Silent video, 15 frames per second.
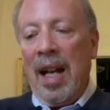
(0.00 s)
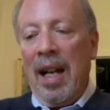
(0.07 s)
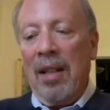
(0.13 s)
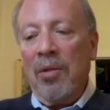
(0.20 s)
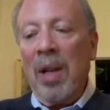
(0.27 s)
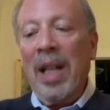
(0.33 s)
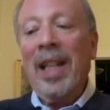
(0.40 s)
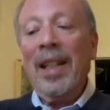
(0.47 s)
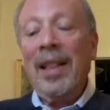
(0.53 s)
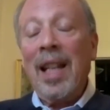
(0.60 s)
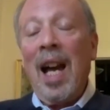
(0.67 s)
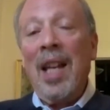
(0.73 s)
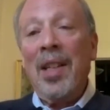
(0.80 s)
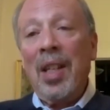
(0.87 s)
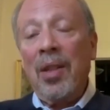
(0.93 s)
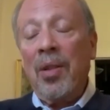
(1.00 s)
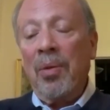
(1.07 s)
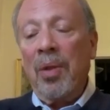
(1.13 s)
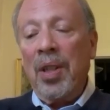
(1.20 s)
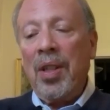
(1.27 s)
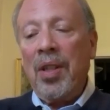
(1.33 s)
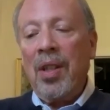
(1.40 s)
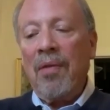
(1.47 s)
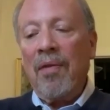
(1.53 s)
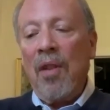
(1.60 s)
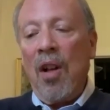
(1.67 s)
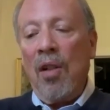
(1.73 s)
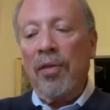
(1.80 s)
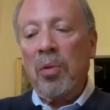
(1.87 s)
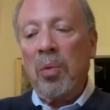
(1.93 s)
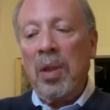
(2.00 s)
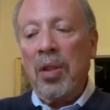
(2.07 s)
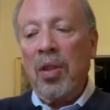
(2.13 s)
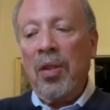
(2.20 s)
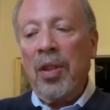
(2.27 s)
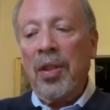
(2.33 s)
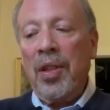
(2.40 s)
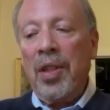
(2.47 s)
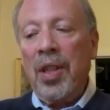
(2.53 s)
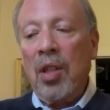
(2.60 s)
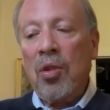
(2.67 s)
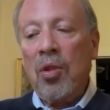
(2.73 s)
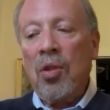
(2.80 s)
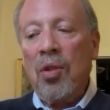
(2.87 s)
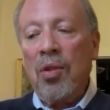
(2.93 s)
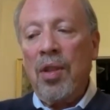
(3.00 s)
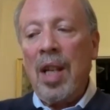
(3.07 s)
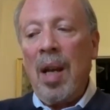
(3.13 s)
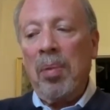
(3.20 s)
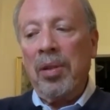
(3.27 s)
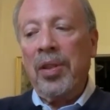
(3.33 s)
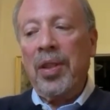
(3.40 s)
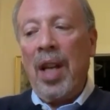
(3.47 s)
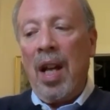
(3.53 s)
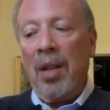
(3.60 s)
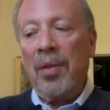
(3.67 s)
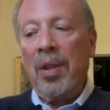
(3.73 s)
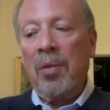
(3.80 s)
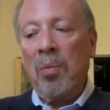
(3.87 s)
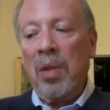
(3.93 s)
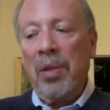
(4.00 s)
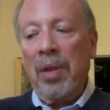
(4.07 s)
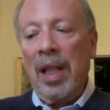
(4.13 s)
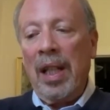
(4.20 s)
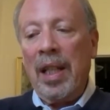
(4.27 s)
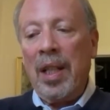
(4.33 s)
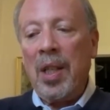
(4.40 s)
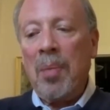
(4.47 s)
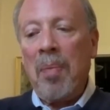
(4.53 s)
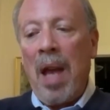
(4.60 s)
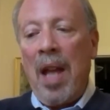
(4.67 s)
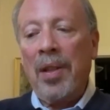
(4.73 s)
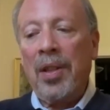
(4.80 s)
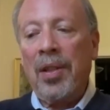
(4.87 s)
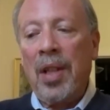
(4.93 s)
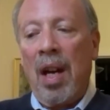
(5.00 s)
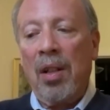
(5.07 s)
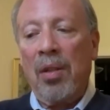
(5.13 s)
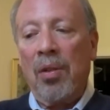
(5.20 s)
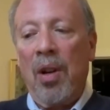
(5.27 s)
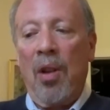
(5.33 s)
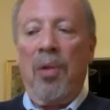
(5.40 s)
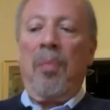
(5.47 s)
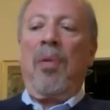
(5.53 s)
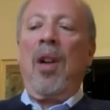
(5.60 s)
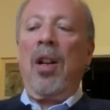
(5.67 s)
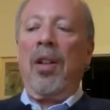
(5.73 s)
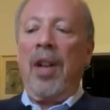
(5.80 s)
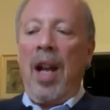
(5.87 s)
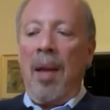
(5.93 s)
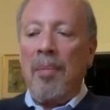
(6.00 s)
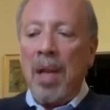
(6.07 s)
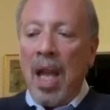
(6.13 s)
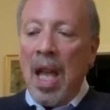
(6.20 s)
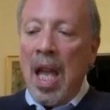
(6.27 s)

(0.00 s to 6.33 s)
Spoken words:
recognizing the risks involved, we took the decision to double down and we really expanded our growth program,